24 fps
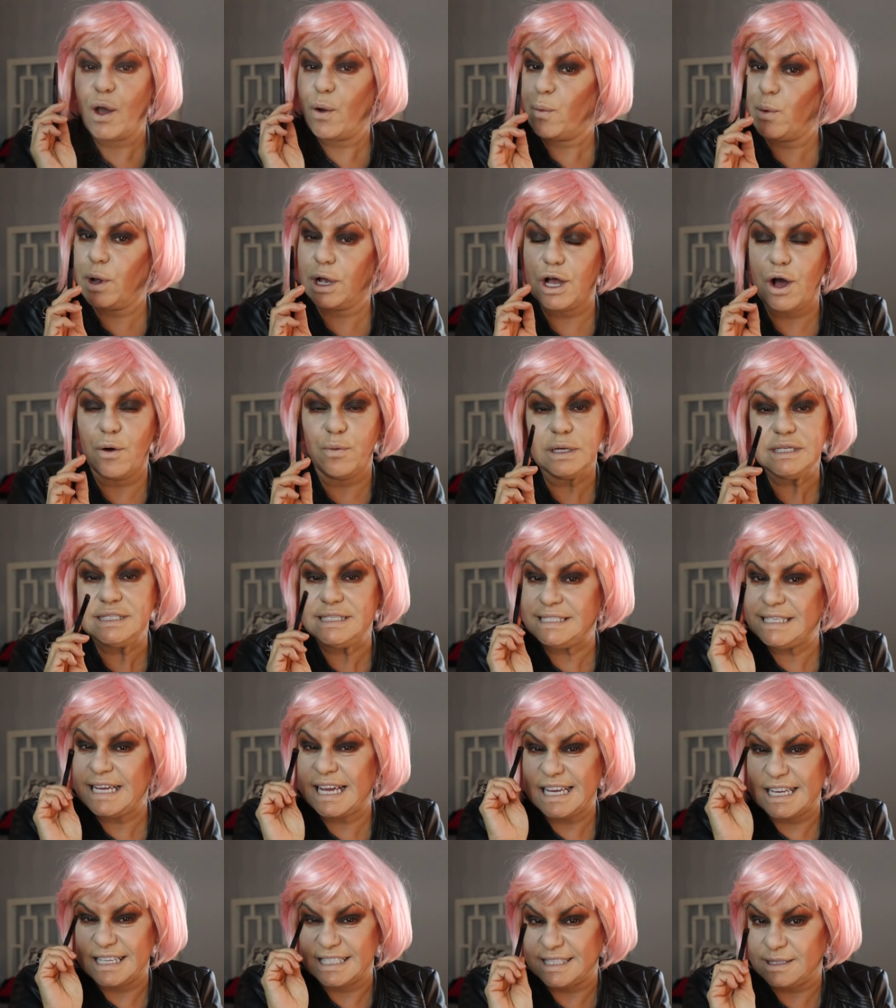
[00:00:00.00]
We're going to
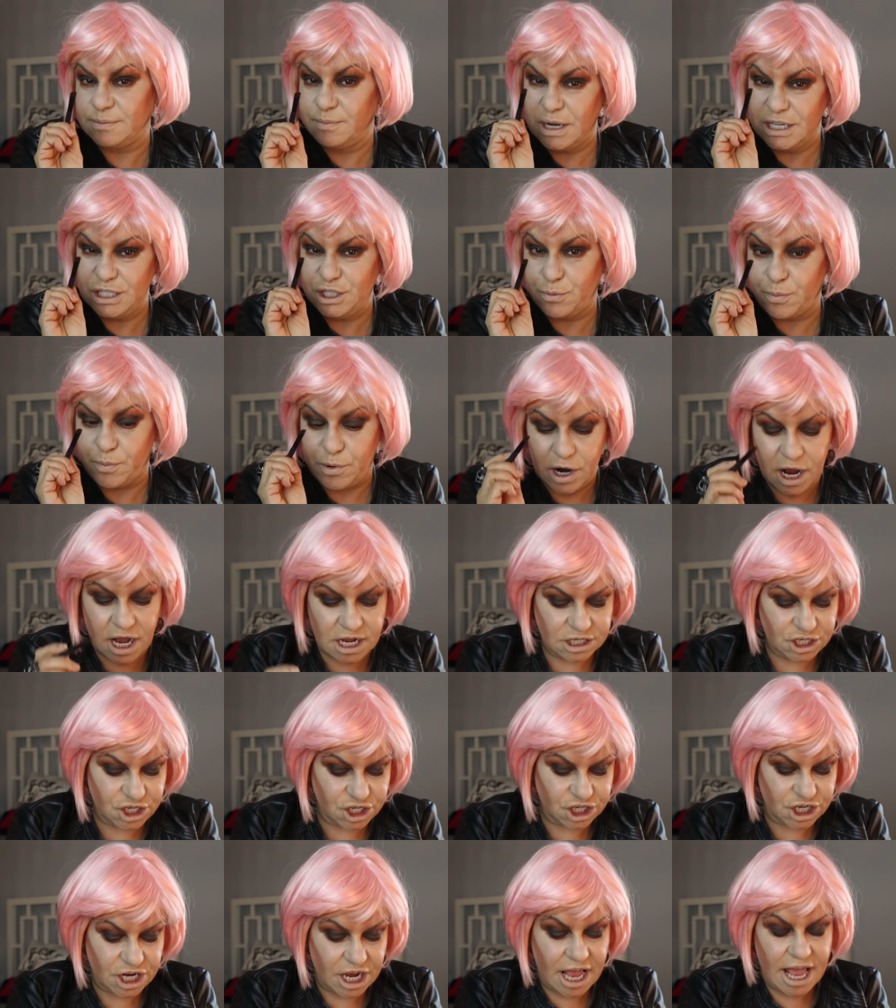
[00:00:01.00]
take a smudger
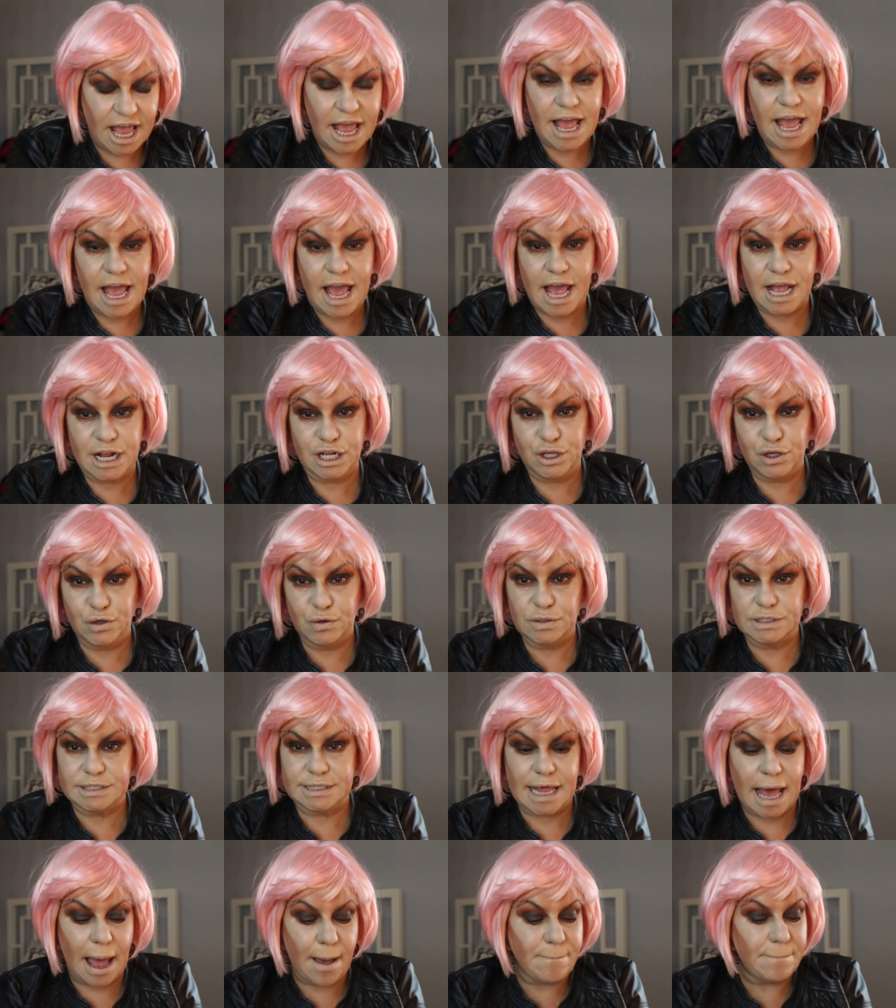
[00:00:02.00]
brush and
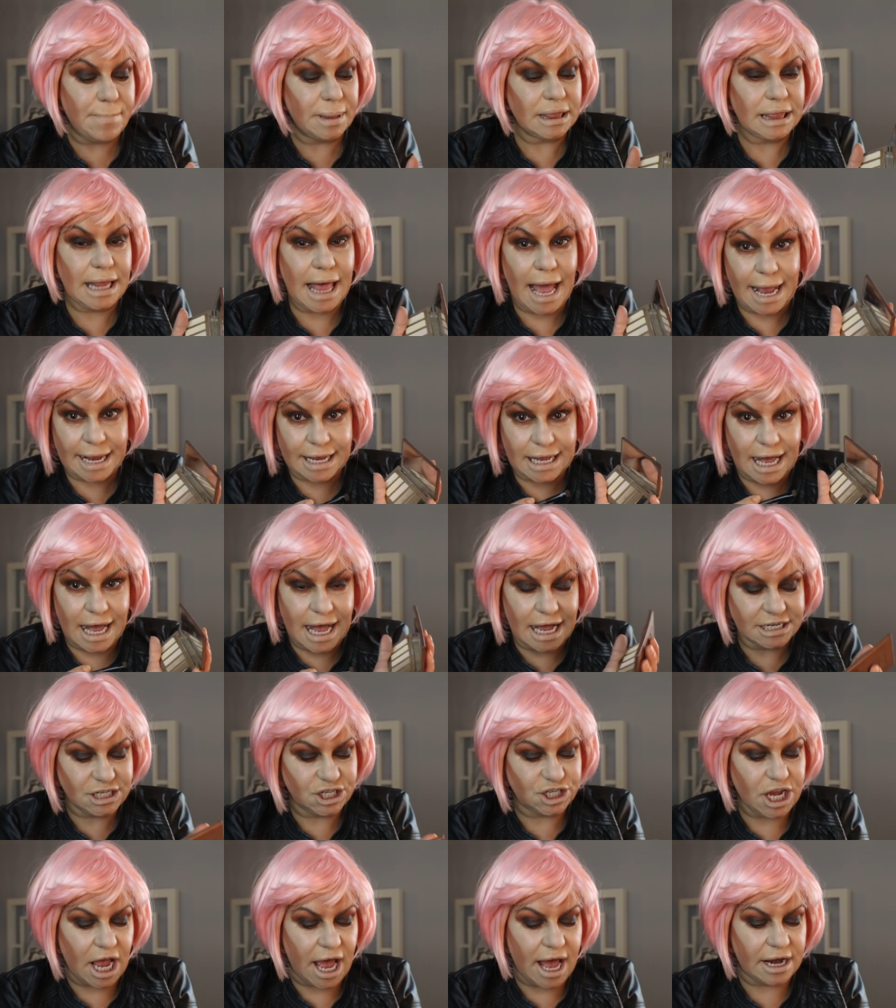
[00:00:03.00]
use that black
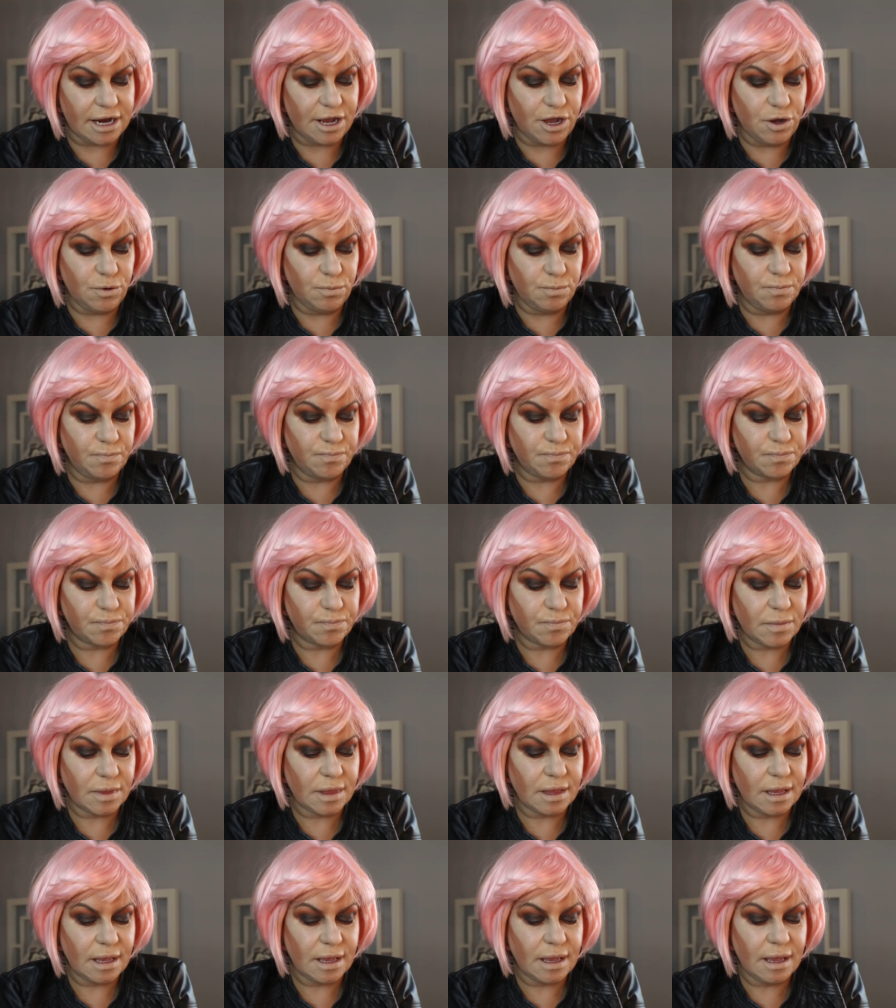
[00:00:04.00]
eyeshadow
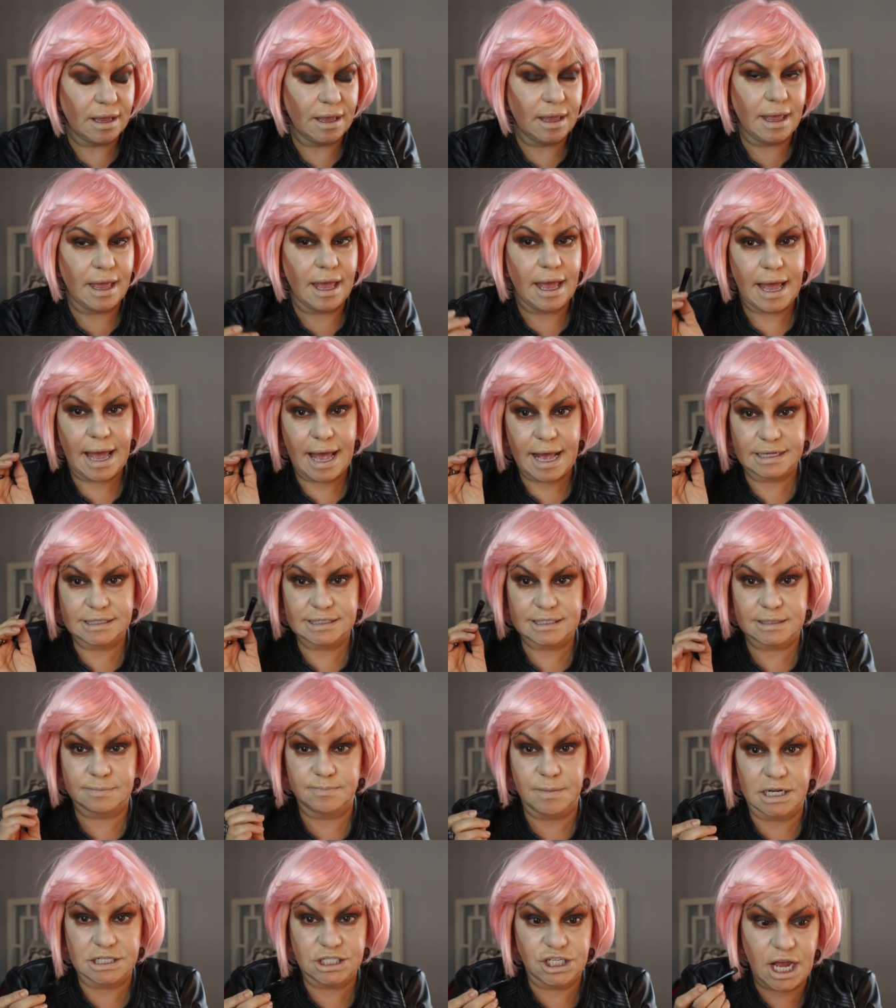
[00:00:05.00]
and
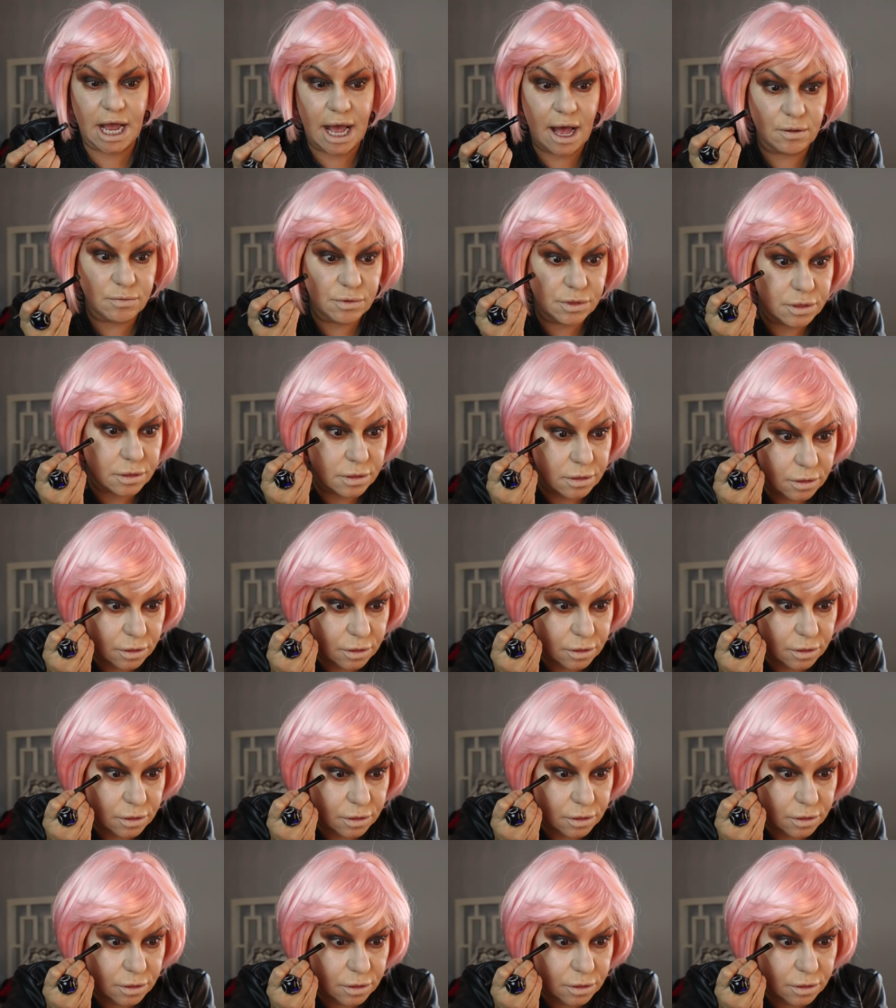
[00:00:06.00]
smudge out.